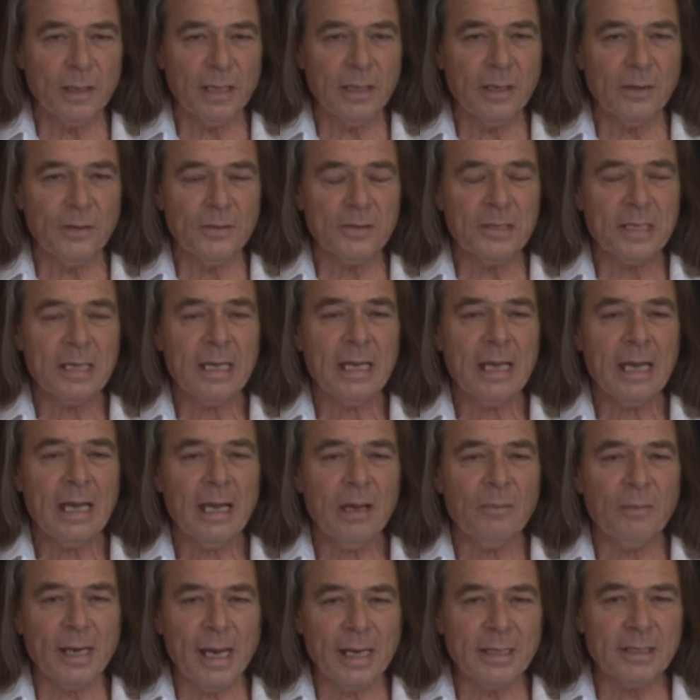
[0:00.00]
be used,
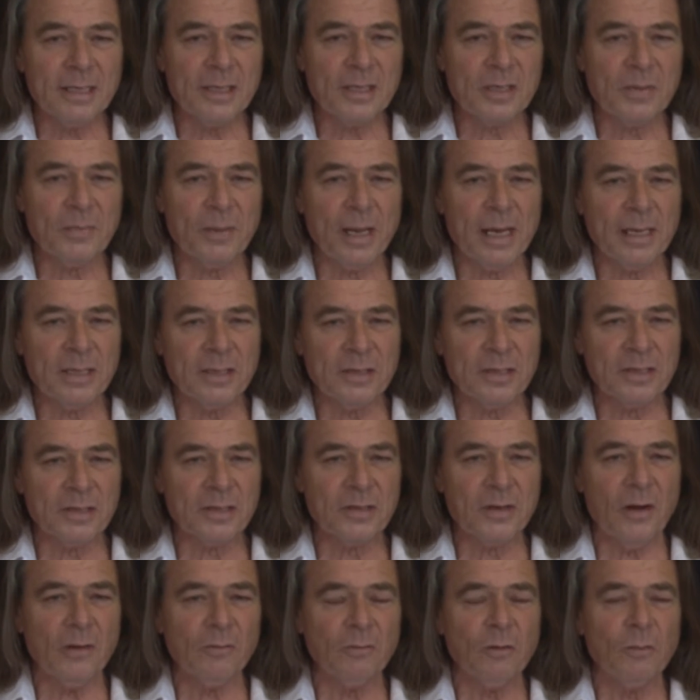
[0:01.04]
but anticipates the
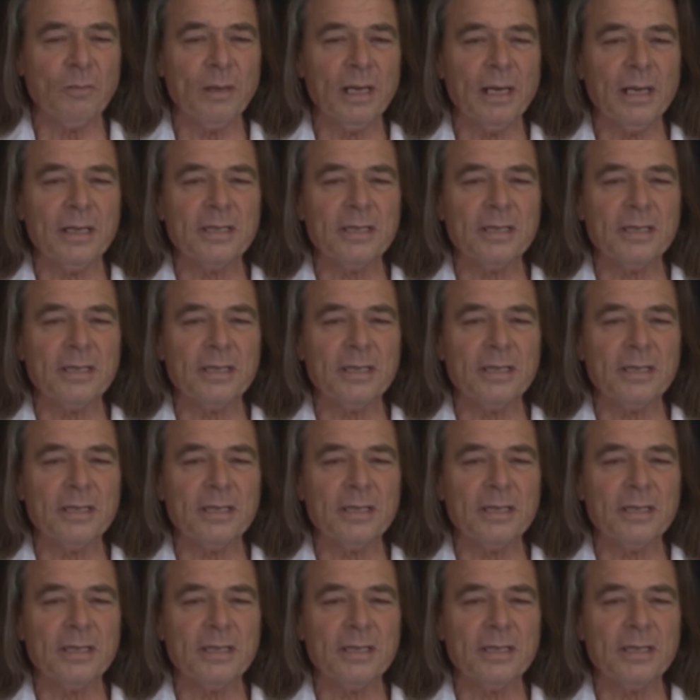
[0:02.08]
stock will be